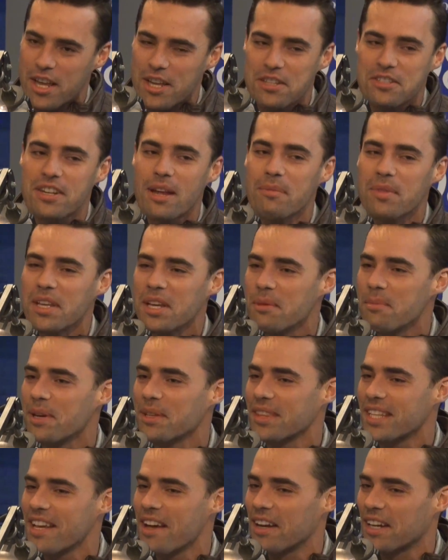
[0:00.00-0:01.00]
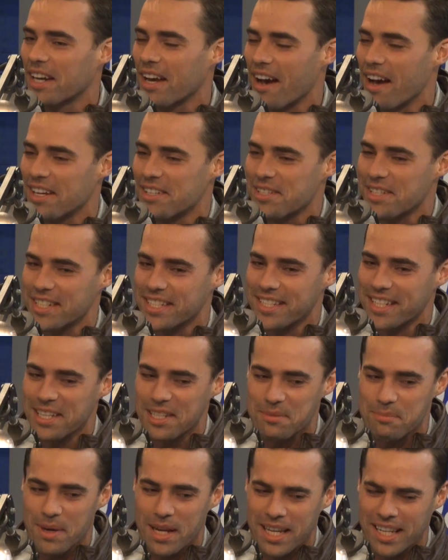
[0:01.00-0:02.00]
Something about the
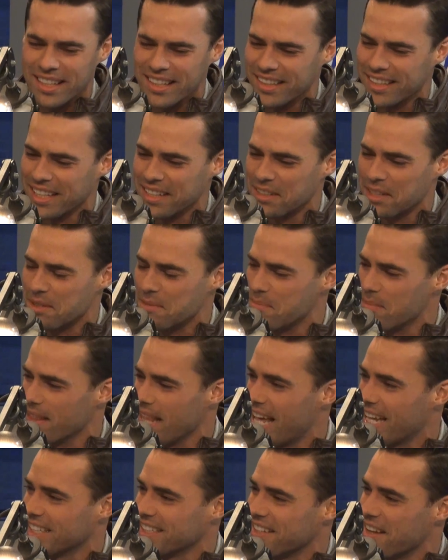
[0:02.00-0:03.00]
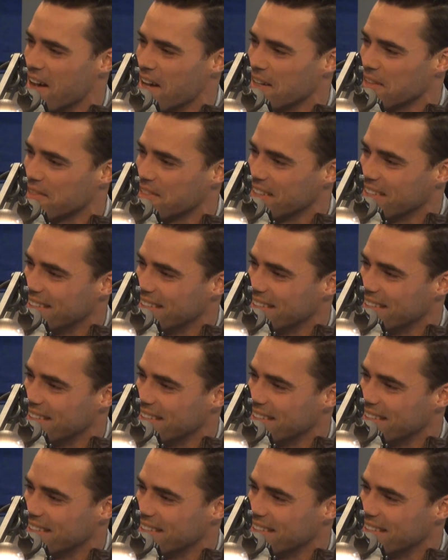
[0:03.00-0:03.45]
unconsciousness by Leonard Mlodinow.